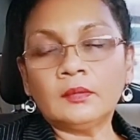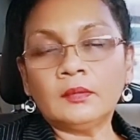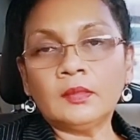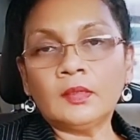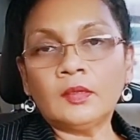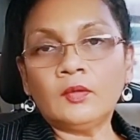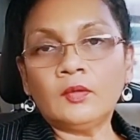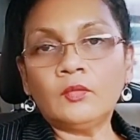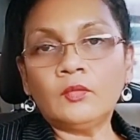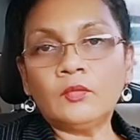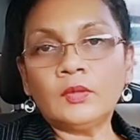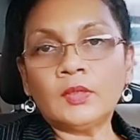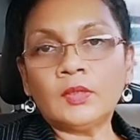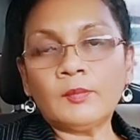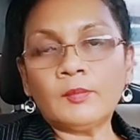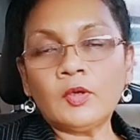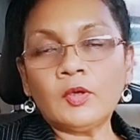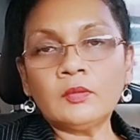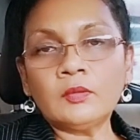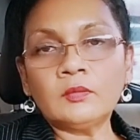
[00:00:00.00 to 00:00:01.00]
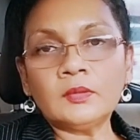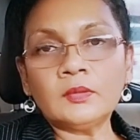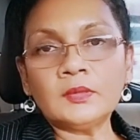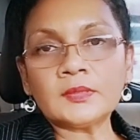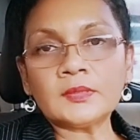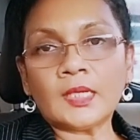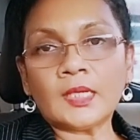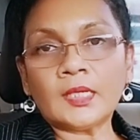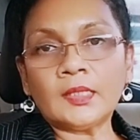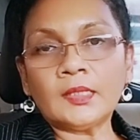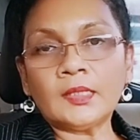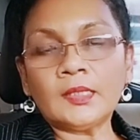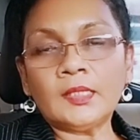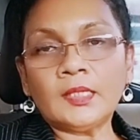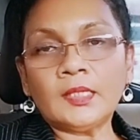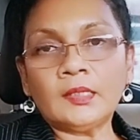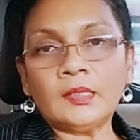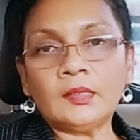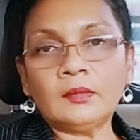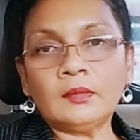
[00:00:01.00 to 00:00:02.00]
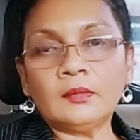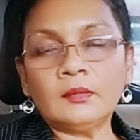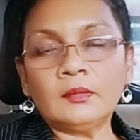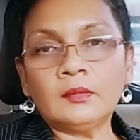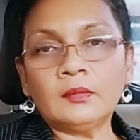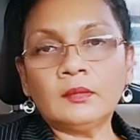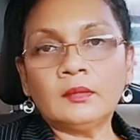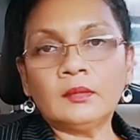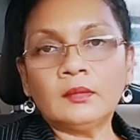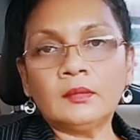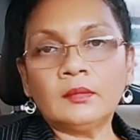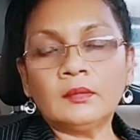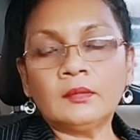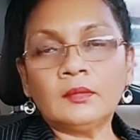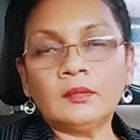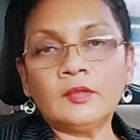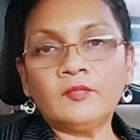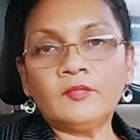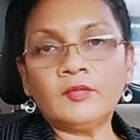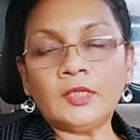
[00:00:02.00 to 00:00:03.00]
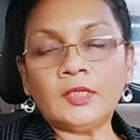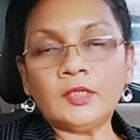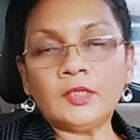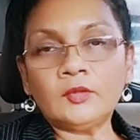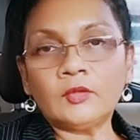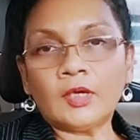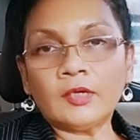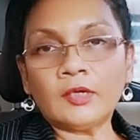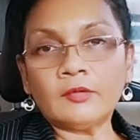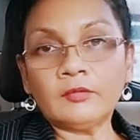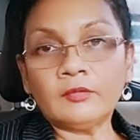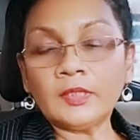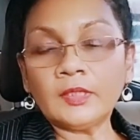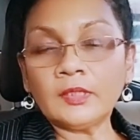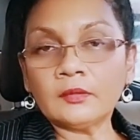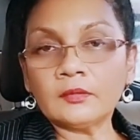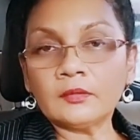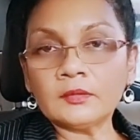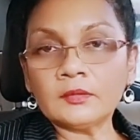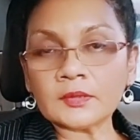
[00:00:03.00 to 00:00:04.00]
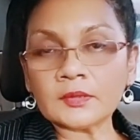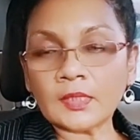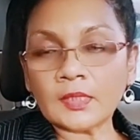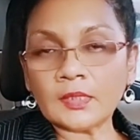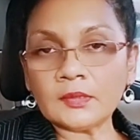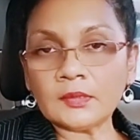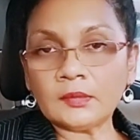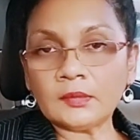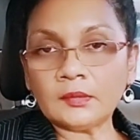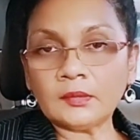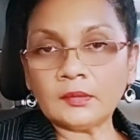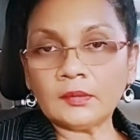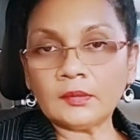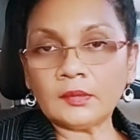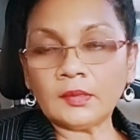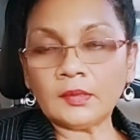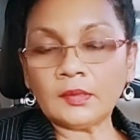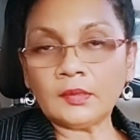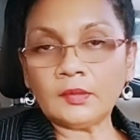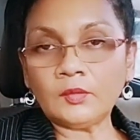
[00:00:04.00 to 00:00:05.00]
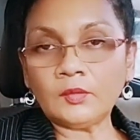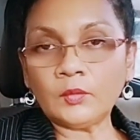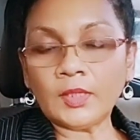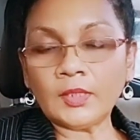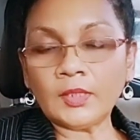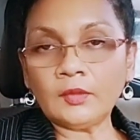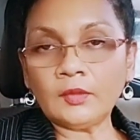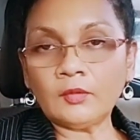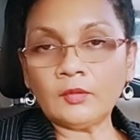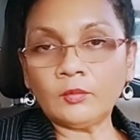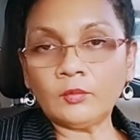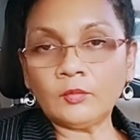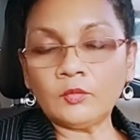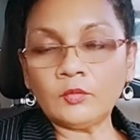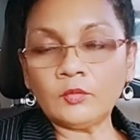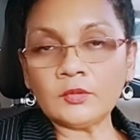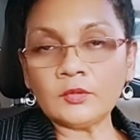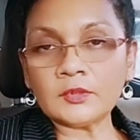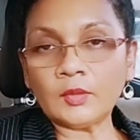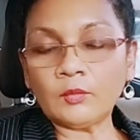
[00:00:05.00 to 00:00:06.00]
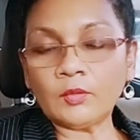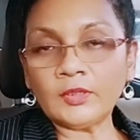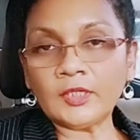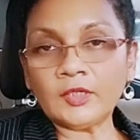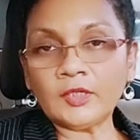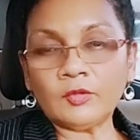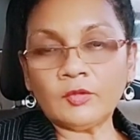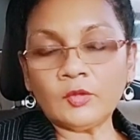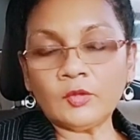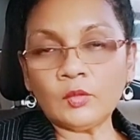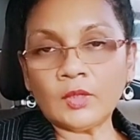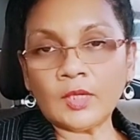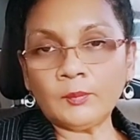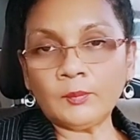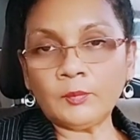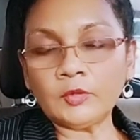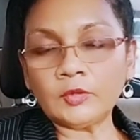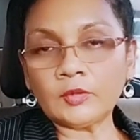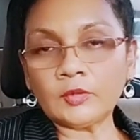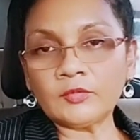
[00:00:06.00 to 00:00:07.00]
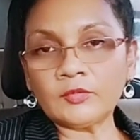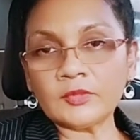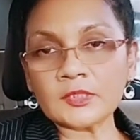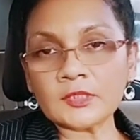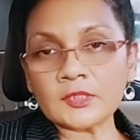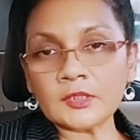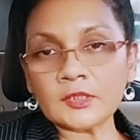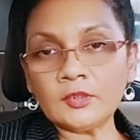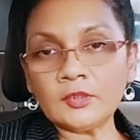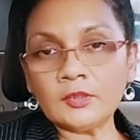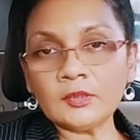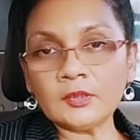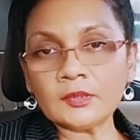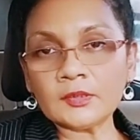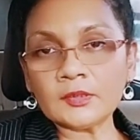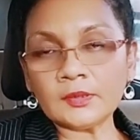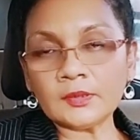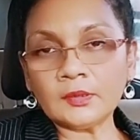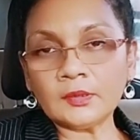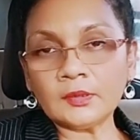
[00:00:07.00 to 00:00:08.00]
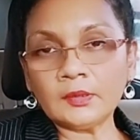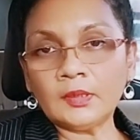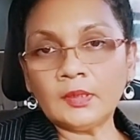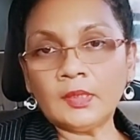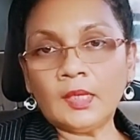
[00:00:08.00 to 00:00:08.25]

their loan amounts, and then they fell into arrears, and you ended up losing whatever you had put up for security.